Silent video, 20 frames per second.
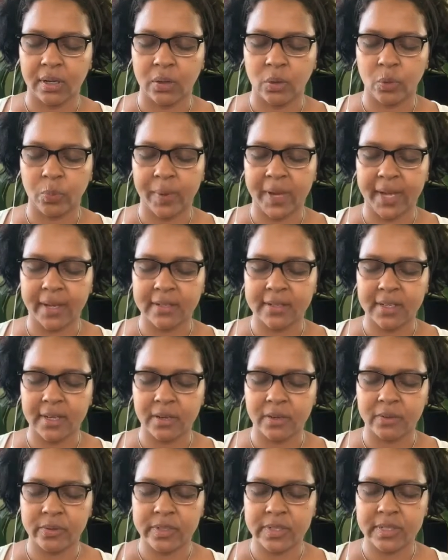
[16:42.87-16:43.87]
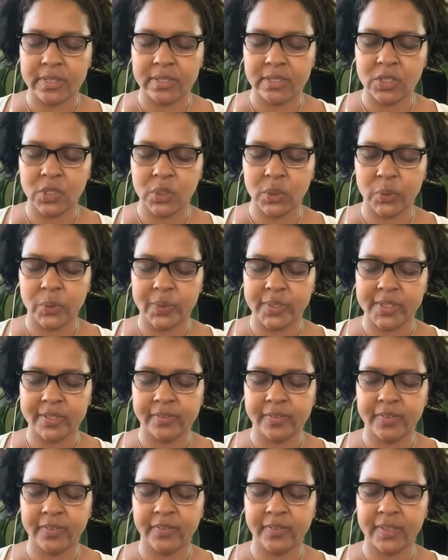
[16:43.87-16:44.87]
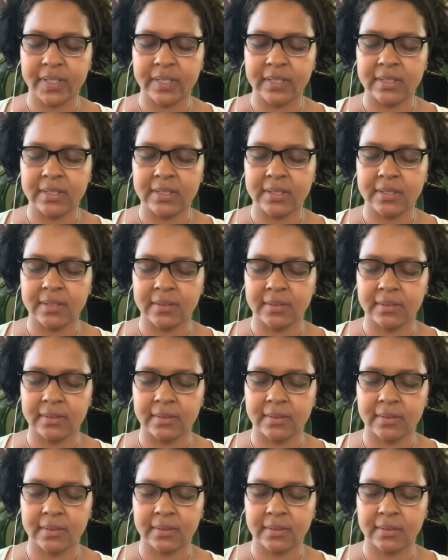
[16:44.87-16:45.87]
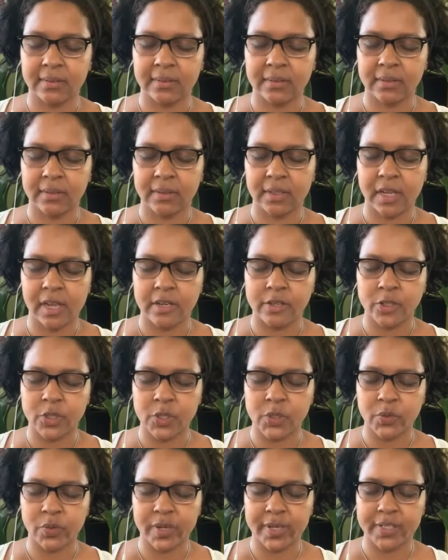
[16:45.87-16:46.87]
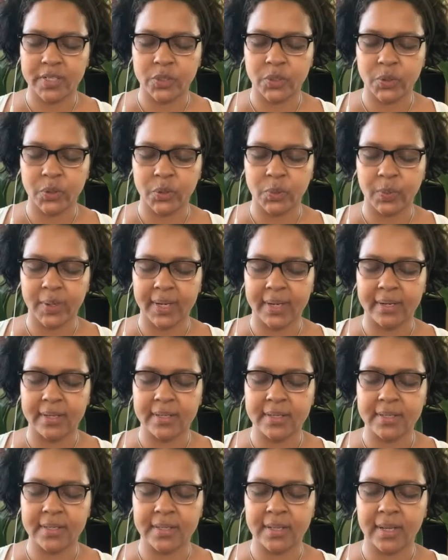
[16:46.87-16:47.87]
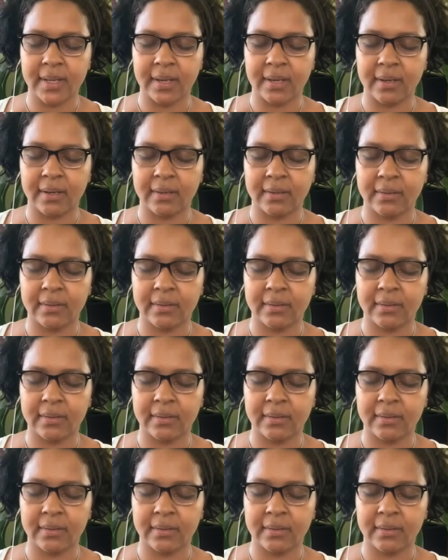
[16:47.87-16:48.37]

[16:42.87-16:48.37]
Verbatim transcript: Go back down to the soles of the feet and just rest your awareness there.